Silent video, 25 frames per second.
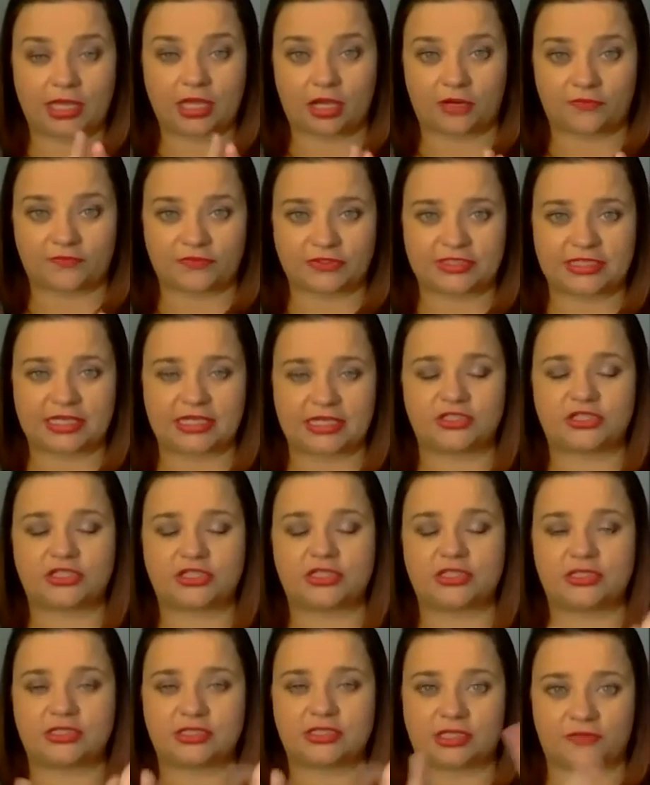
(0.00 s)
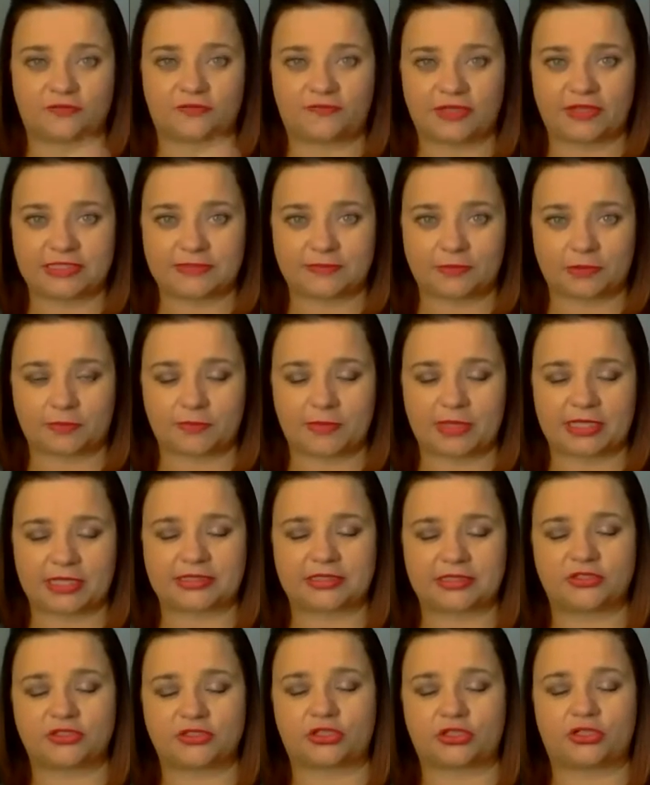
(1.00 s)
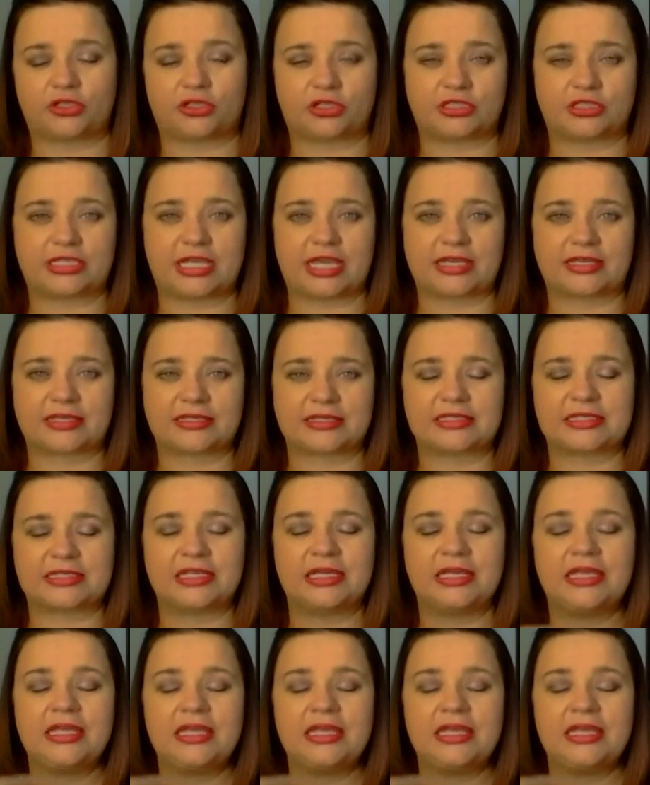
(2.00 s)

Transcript: conversations on Facebook Messenger or text.